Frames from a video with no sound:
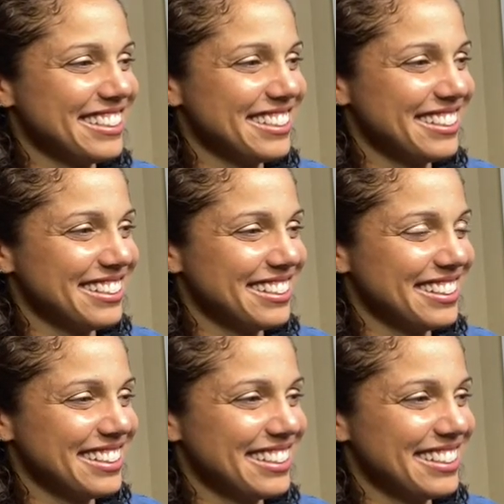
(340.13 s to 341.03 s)

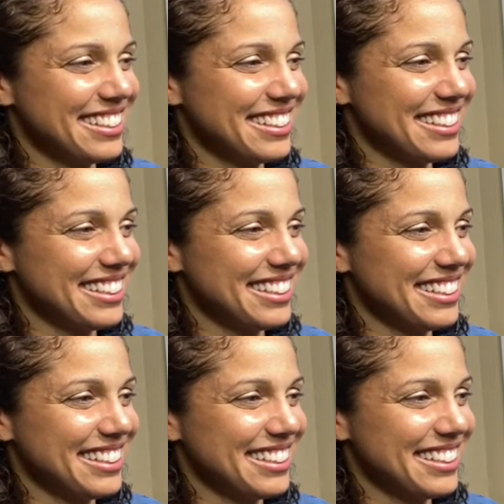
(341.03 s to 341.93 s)

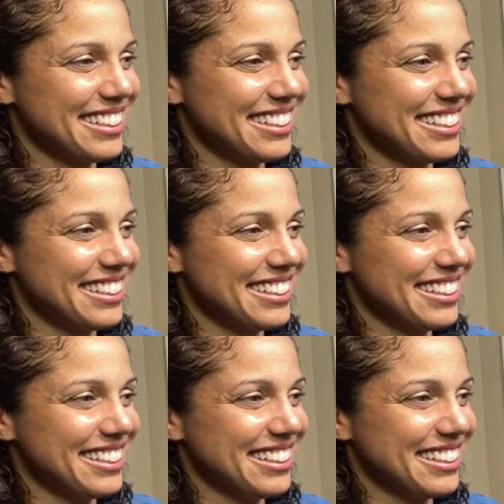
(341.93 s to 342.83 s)

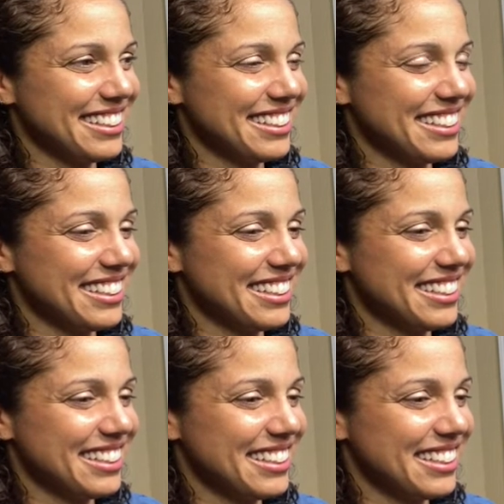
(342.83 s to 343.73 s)

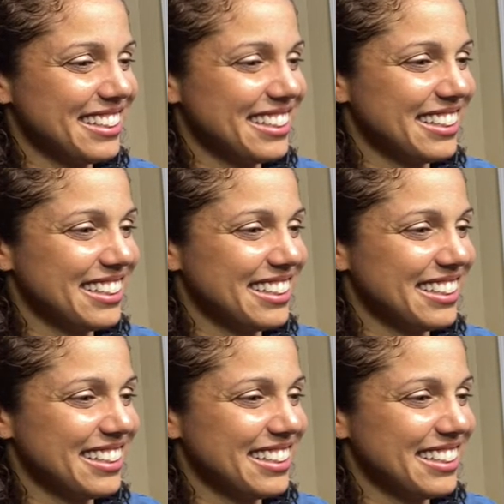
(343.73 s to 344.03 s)
[no speech]